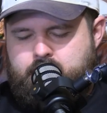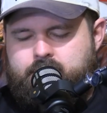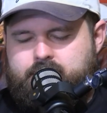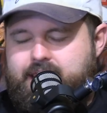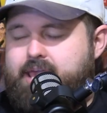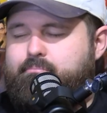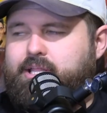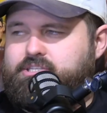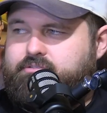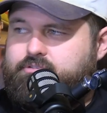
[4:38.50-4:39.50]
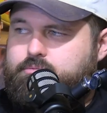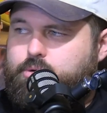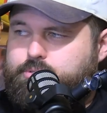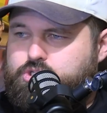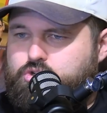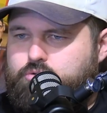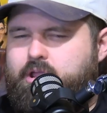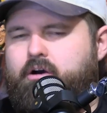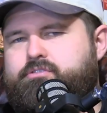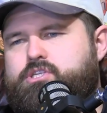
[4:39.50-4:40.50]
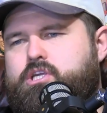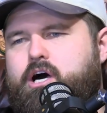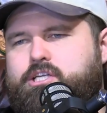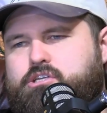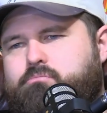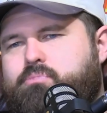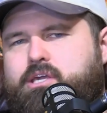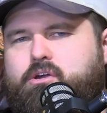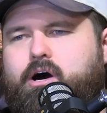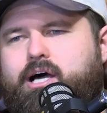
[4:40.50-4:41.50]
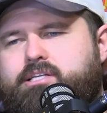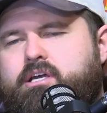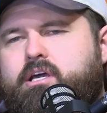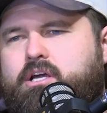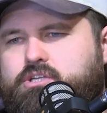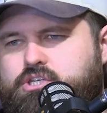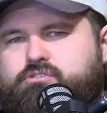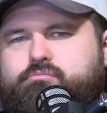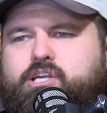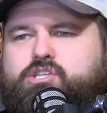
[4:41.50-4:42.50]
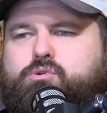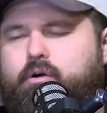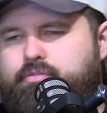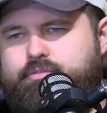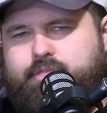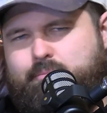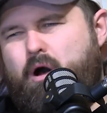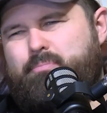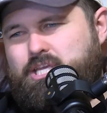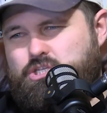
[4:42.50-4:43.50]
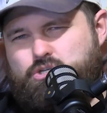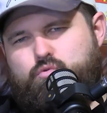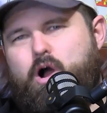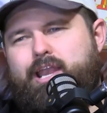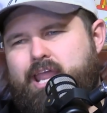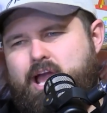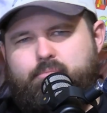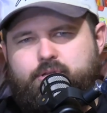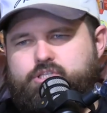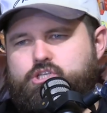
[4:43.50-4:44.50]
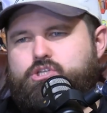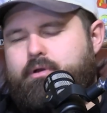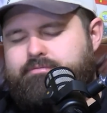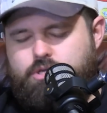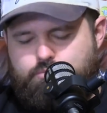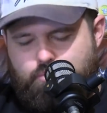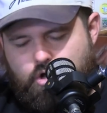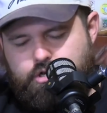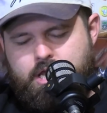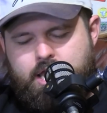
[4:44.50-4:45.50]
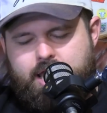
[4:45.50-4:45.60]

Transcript: Cam Munster from the Melbourne Storm. Now, obviously, guys, you can pick guys just from their squad. They might be injured right now, but it's just whoever you want.